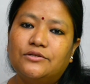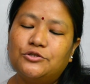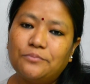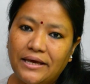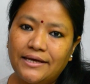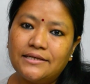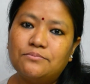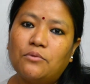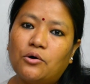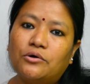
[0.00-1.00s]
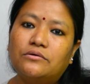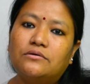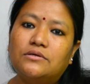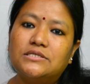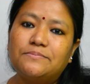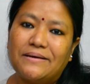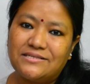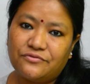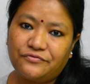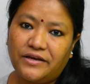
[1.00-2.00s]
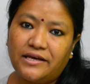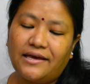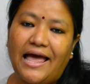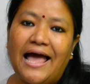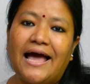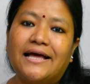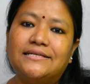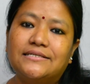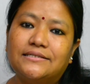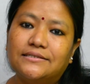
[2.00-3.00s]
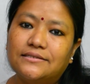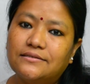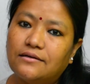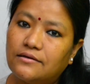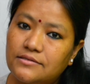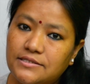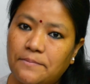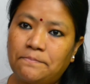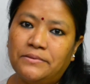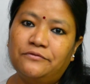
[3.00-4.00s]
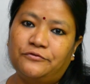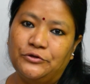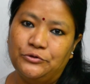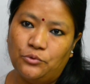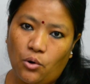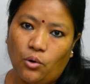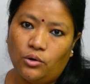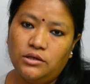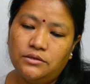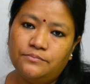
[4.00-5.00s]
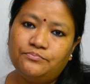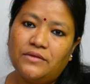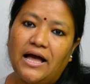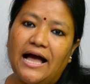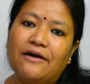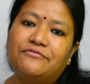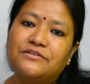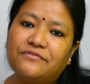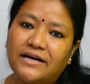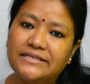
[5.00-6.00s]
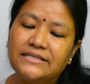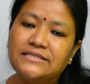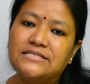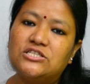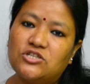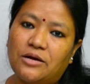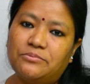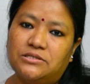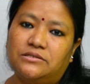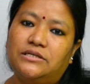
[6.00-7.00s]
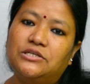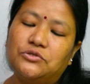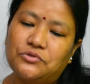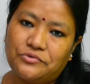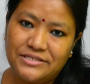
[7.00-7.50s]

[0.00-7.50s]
To make it more specific and simple for you all, I have divided this chapter into 3